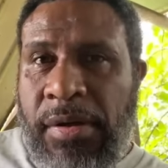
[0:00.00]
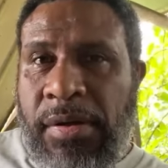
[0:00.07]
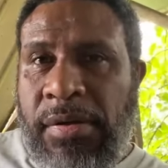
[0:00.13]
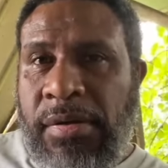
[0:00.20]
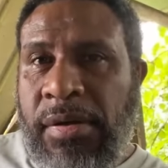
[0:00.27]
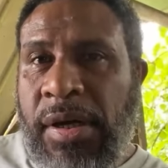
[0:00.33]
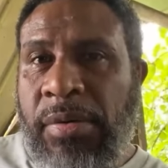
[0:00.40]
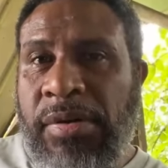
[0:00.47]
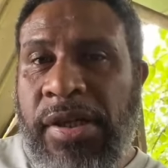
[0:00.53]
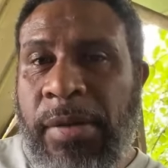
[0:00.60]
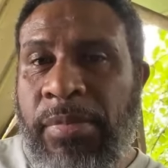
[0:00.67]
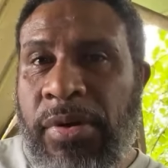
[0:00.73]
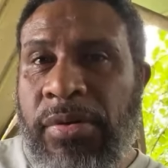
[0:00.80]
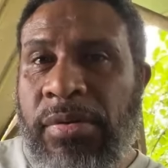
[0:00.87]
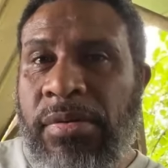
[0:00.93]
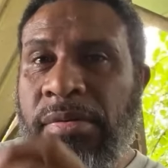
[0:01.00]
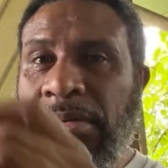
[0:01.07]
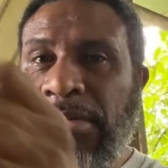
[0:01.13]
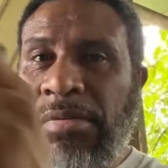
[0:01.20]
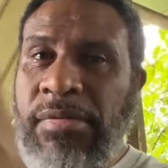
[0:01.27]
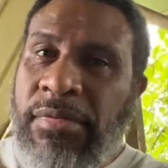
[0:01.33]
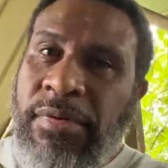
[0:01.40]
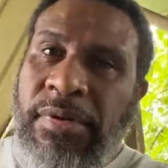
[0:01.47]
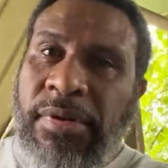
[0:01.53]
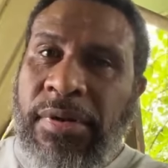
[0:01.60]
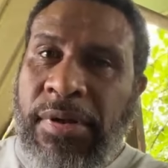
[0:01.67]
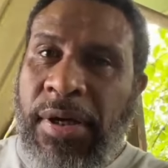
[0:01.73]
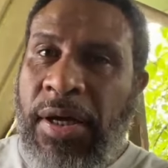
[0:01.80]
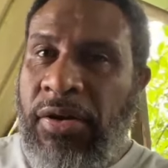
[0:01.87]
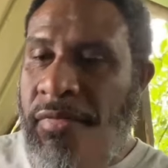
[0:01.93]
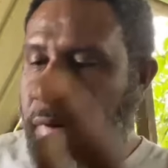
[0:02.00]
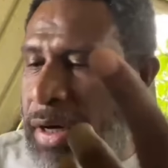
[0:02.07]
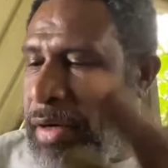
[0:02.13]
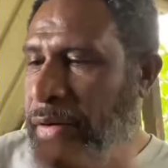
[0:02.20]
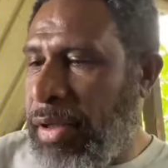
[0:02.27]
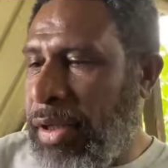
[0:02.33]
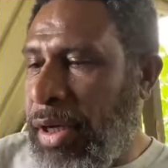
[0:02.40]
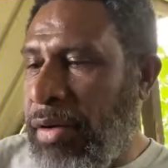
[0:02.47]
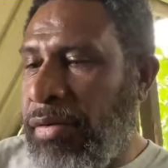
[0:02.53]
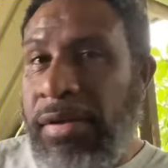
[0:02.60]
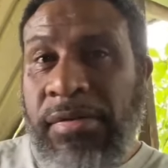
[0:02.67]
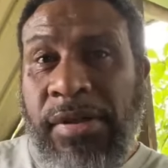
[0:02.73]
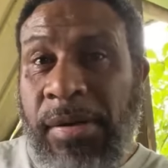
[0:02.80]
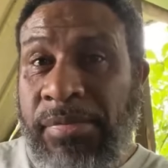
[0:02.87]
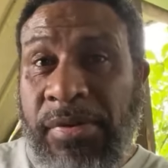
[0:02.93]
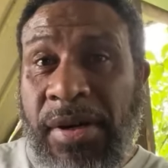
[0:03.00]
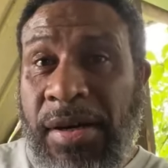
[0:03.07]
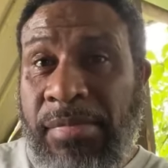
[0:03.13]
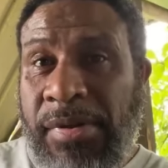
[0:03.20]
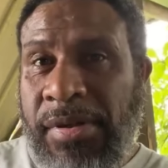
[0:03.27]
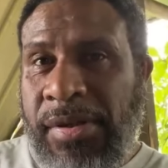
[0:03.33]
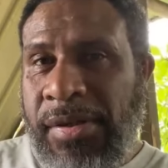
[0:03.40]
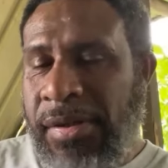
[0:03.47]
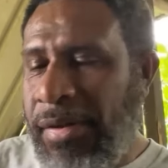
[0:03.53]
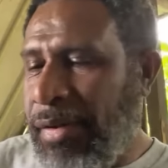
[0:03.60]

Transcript: So I was able to get over 100,000 subscribers.